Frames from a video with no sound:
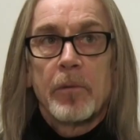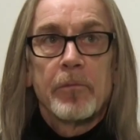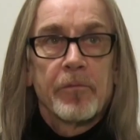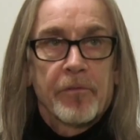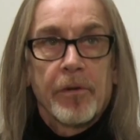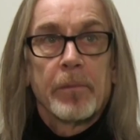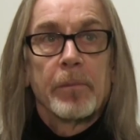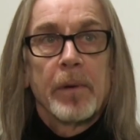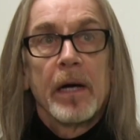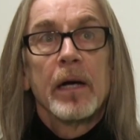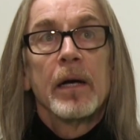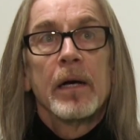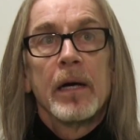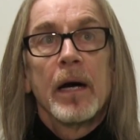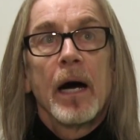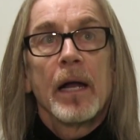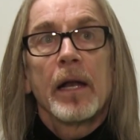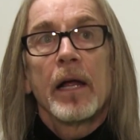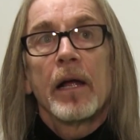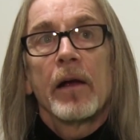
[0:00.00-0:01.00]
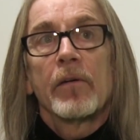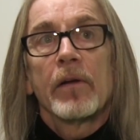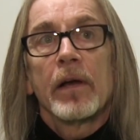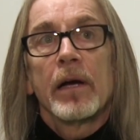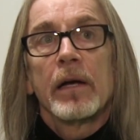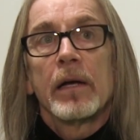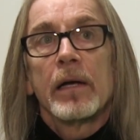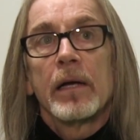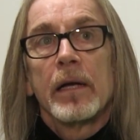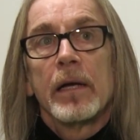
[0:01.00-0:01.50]
come from an
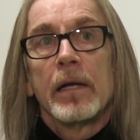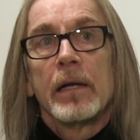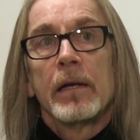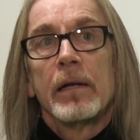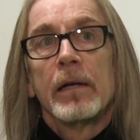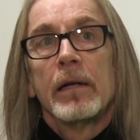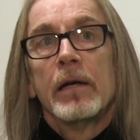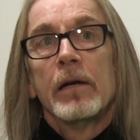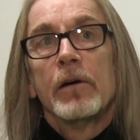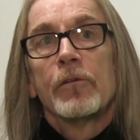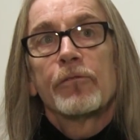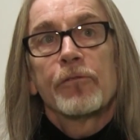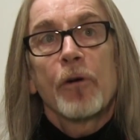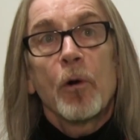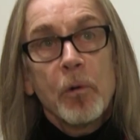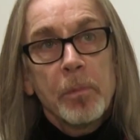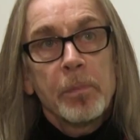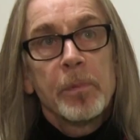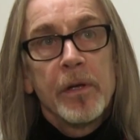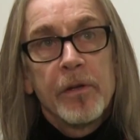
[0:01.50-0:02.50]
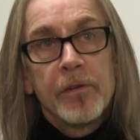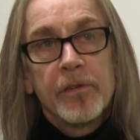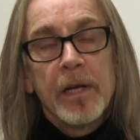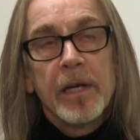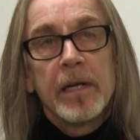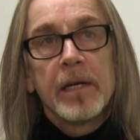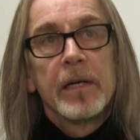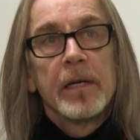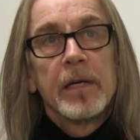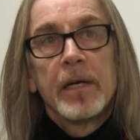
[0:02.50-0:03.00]
area in folk
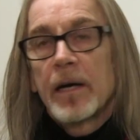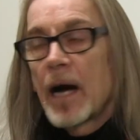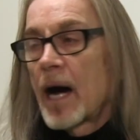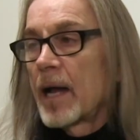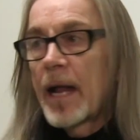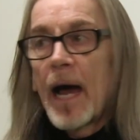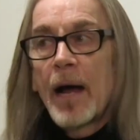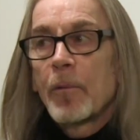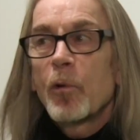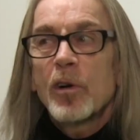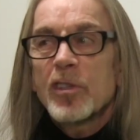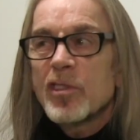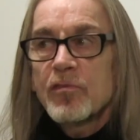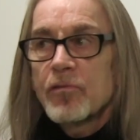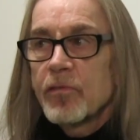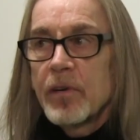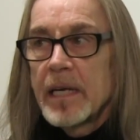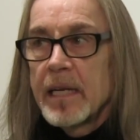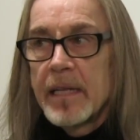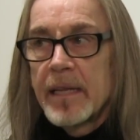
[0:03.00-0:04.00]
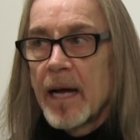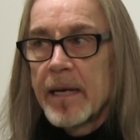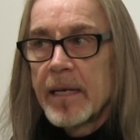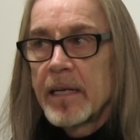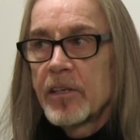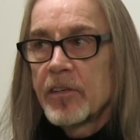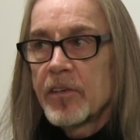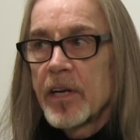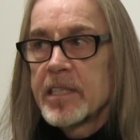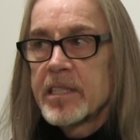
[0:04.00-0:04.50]
music, and I wasn't really that
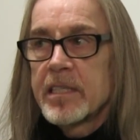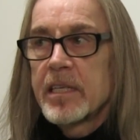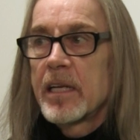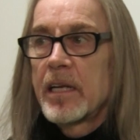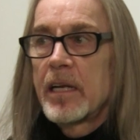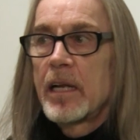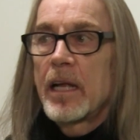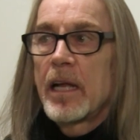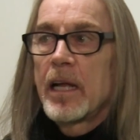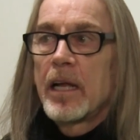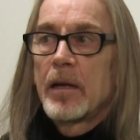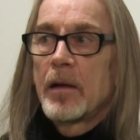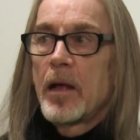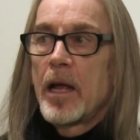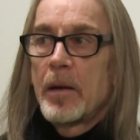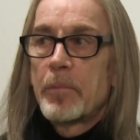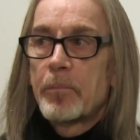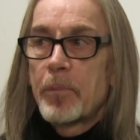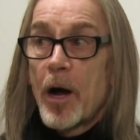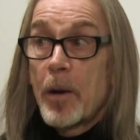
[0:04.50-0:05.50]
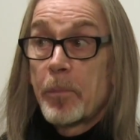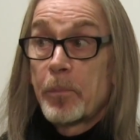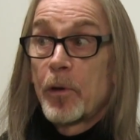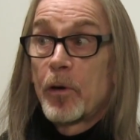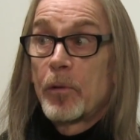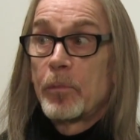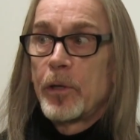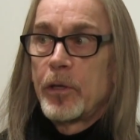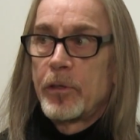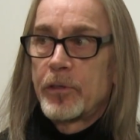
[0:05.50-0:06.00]
interested in
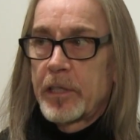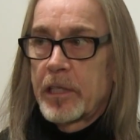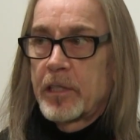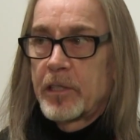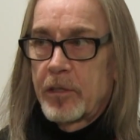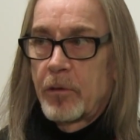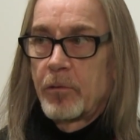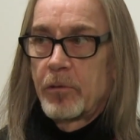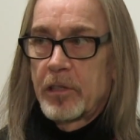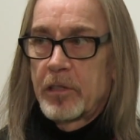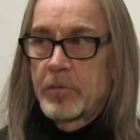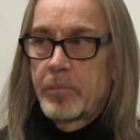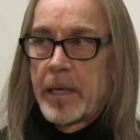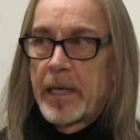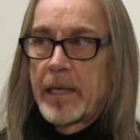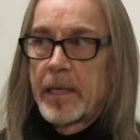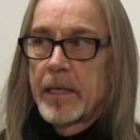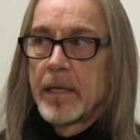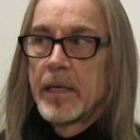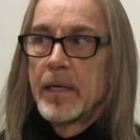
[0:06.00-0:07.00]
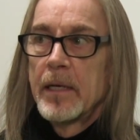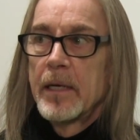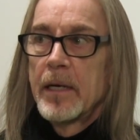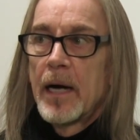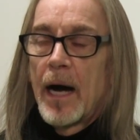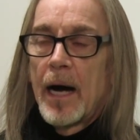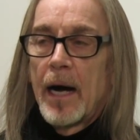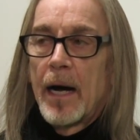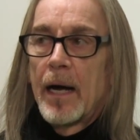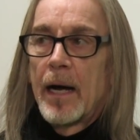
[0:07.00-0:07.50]
popular music, so to speak,
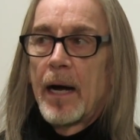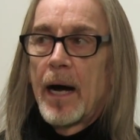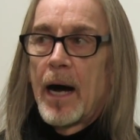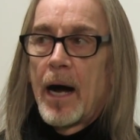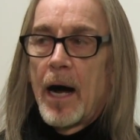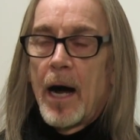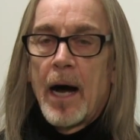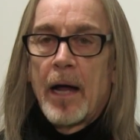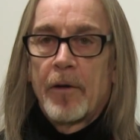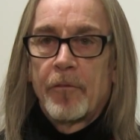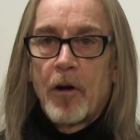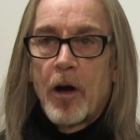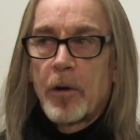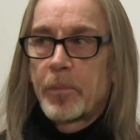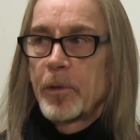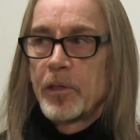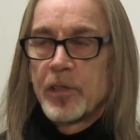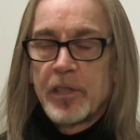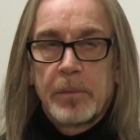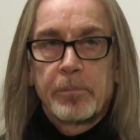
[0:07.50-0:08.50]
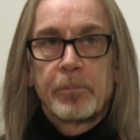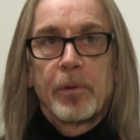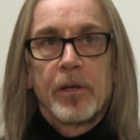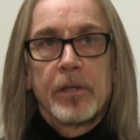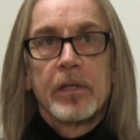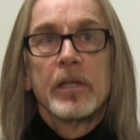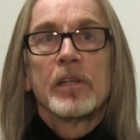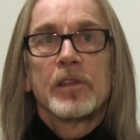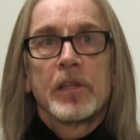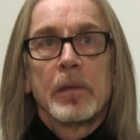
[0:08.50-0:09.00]
and rock music.
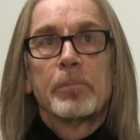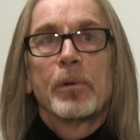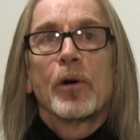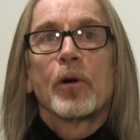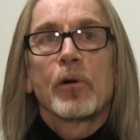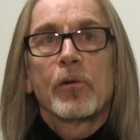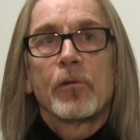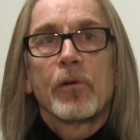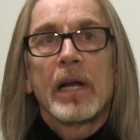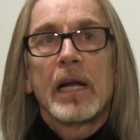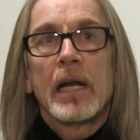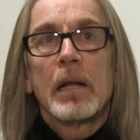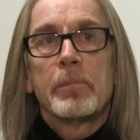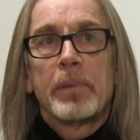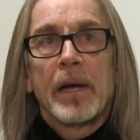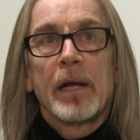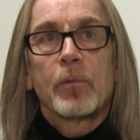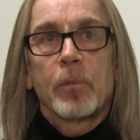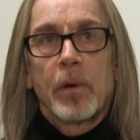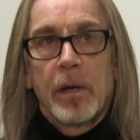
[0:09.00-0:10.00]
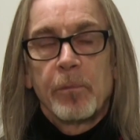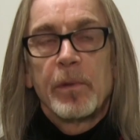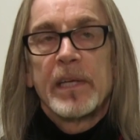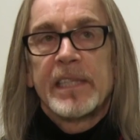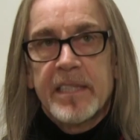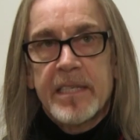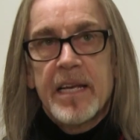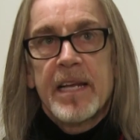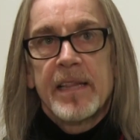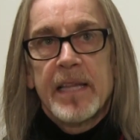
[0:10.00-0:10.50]
But the bug really bit when we
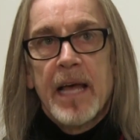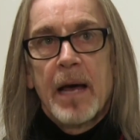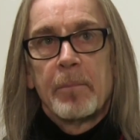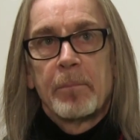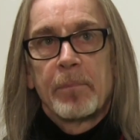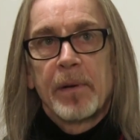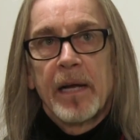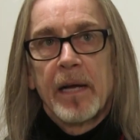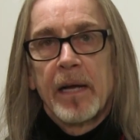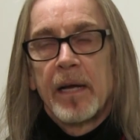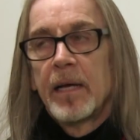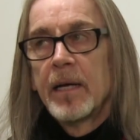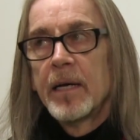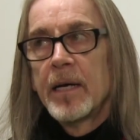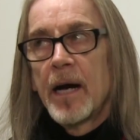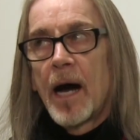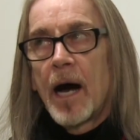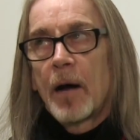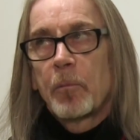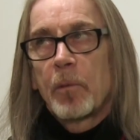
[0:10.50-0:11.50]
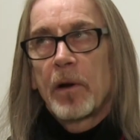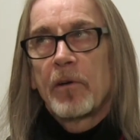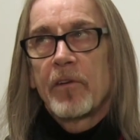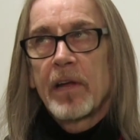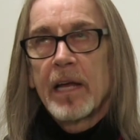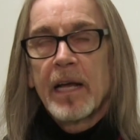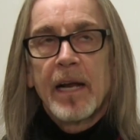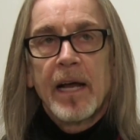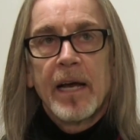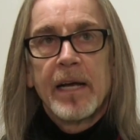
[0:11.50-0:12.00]
seen them play, and we
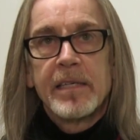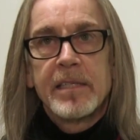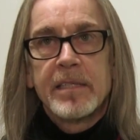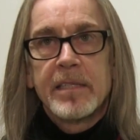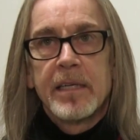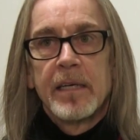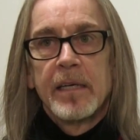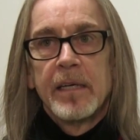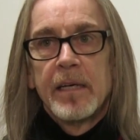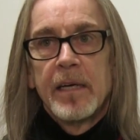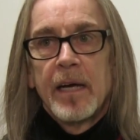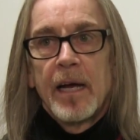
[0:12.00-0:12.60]
realised,